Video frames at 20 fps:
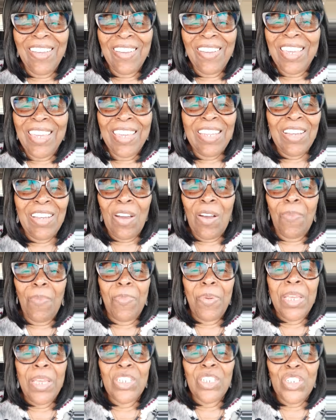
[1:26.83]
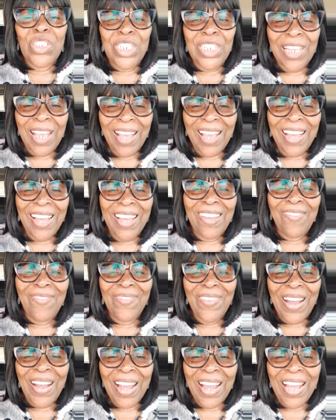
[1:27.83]
Get up and shine.
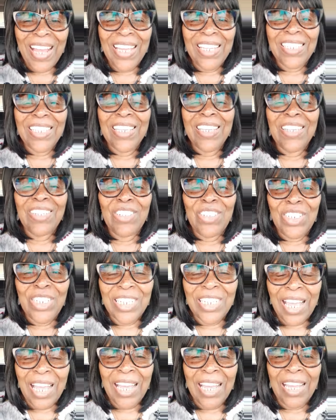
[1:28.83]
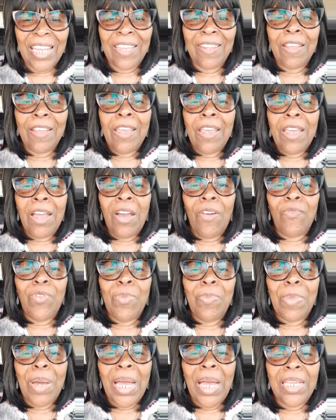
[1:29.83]
Rise and shine. I'm
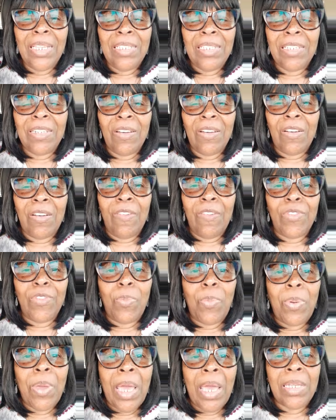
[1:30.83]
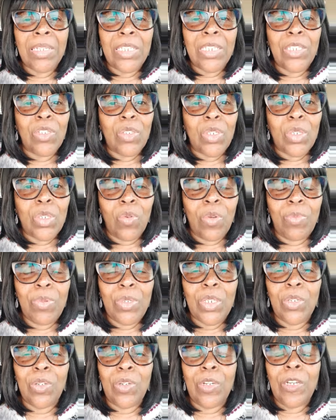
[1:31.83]
reminded of the passage of
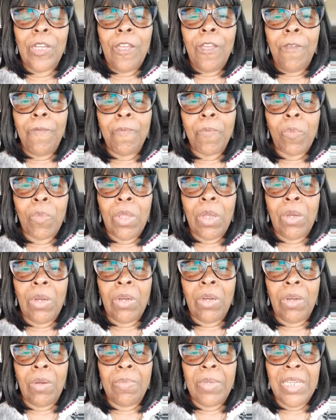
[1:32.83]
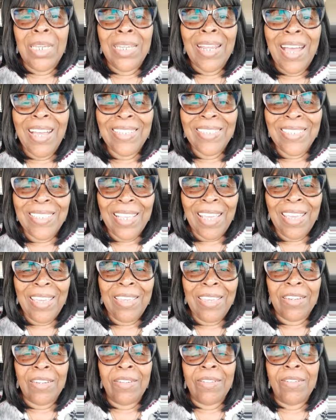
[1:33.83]
scripture in
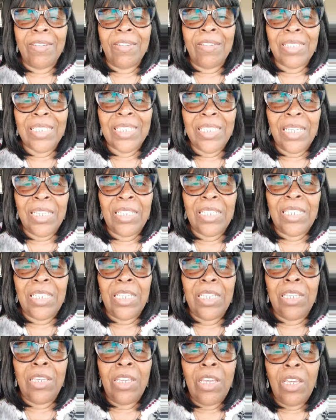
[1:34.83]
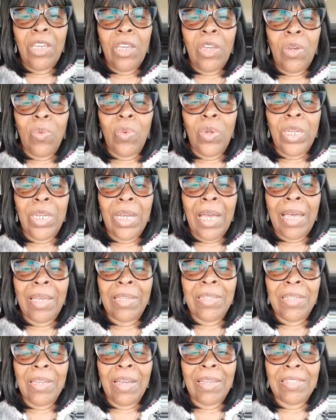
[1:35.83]
Isaiah 60, where
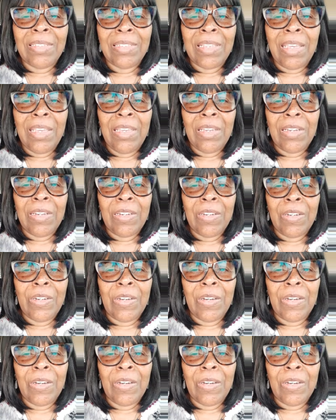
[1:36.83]
Isaiah,